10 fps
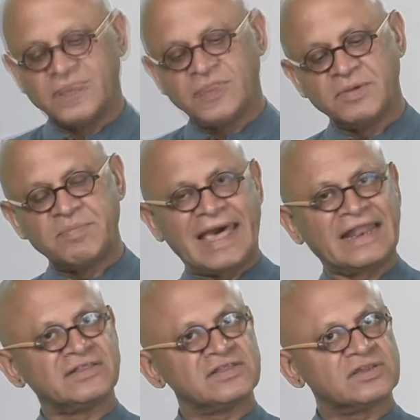the
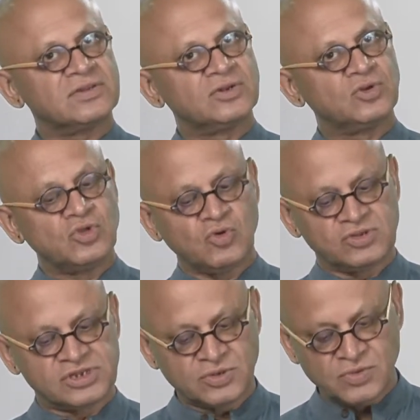balance to your
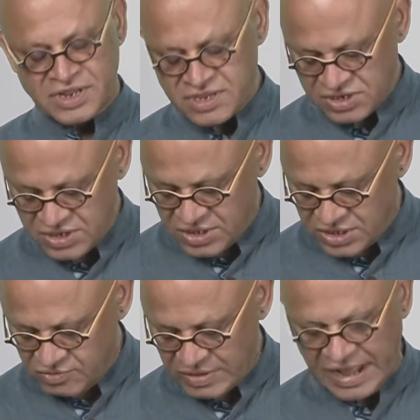students,
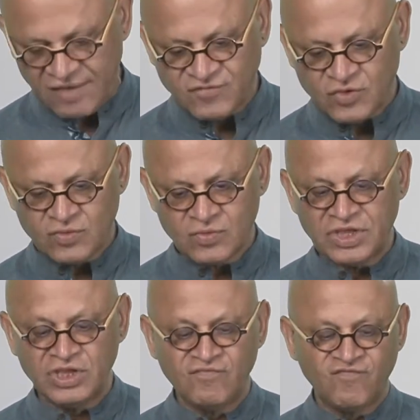you will have to
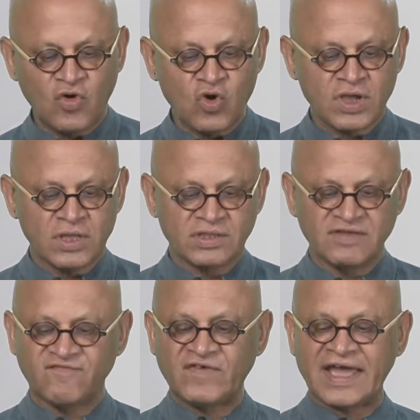invoke the
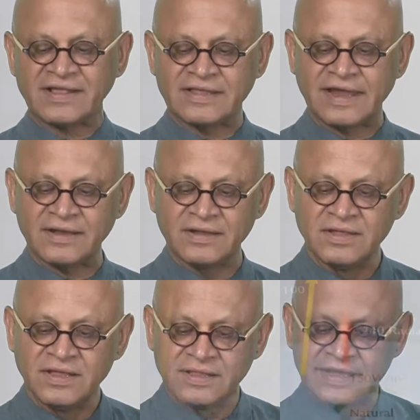fact that the